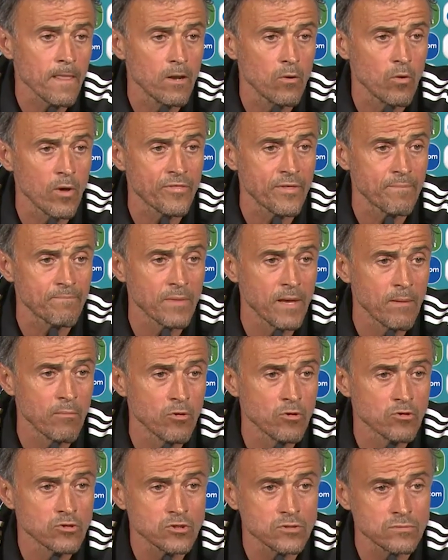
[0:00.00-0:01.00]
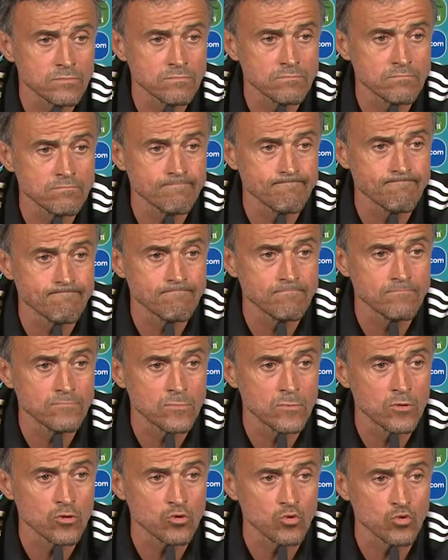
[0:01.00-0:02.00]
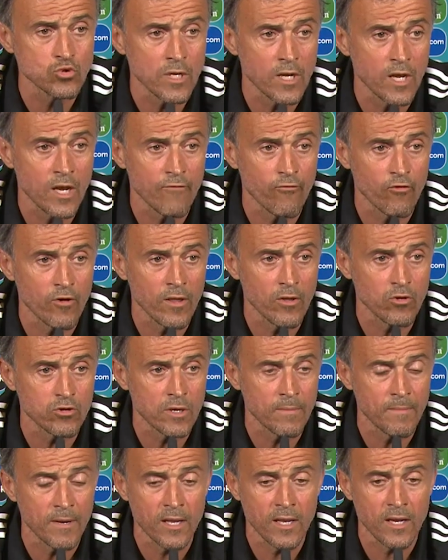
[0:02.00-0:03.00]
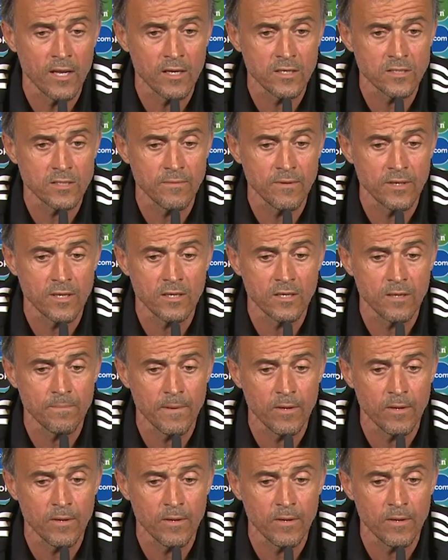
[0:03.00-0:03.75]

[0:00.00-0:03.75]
so we're not going to uh, spend even an ounce of energy thinking about that.